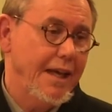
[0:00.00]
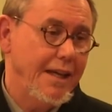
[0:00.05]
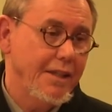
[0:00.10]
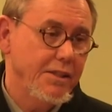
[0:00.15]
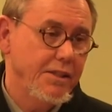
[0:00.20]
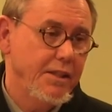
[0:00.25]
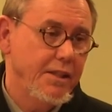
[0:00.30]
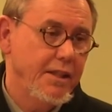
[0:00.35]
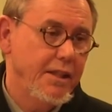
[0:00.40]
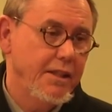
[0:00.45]

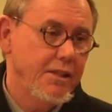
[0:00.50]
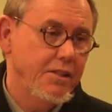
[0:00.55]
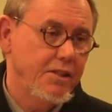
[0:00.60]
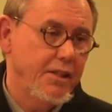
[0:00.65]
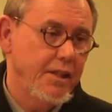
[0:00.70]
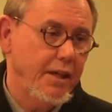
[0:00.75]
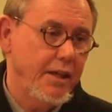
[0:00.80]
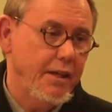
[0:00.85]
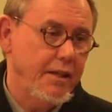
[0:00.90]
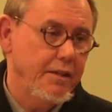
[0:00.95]
last thing I'd
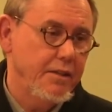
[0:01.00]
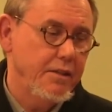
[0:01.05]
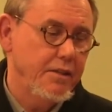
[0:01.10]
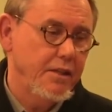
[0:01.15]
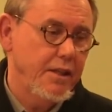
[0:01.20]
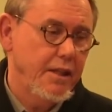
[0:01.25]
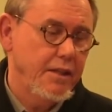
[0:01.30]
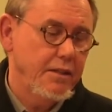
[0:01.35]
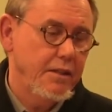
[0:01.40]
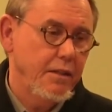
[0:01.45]
say
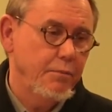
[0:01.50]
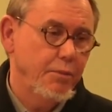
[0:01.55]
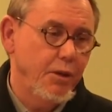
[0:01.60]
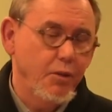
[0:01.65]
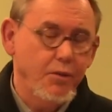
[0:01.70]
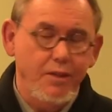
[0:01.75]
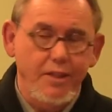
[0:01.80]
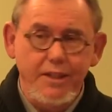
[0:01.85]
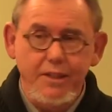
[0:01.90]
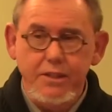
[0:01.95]
is that
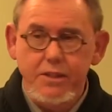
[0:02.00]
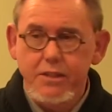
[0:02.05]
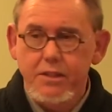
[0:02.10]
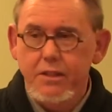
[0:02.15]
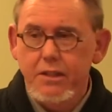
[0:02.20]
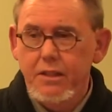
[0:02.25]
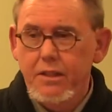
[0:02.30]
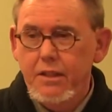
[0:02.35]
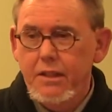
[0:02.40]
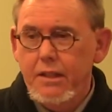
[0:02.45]
about
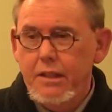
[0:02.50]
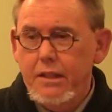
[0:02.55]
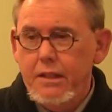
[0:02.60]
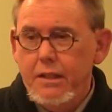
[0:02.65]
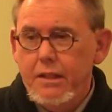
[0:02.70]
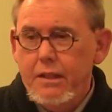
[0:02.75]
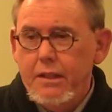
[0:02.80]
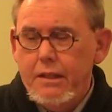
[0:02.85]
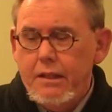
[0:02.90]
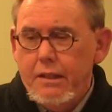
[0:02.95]
this
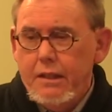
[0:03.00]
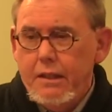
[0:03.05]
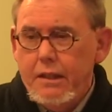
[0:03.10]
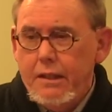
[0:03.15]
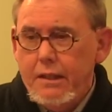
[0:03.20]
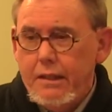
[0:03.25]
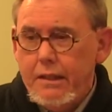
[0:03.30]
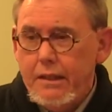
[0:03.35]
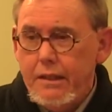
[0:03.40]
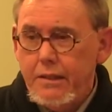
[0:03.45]

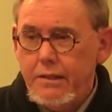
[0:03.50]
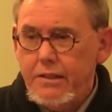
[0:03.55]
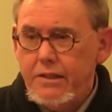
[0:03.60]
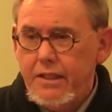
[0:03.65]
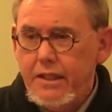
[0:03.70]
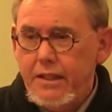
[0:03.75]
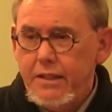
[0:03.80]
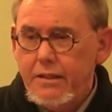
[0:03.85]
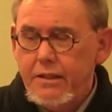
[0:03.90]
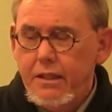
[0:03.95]

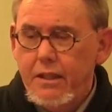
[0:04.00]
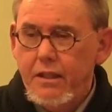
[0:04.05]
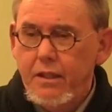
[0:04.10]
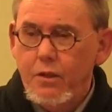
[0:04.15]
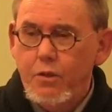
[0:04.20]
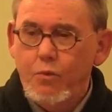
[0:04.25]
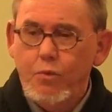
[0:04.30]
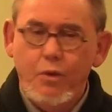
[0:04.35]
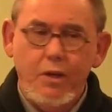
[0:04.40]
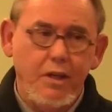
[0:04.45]
is that
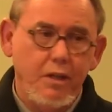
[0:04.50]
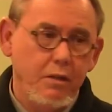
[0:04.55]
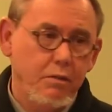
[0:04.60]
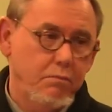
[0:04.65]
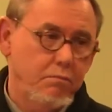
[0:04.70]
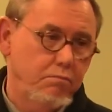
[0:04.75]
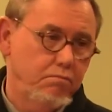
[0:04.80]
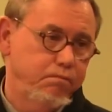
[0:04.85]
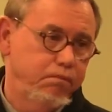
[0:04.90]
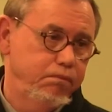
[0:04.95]

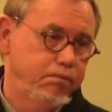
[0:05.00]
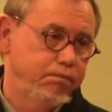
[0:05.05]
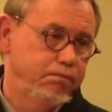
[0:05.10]
where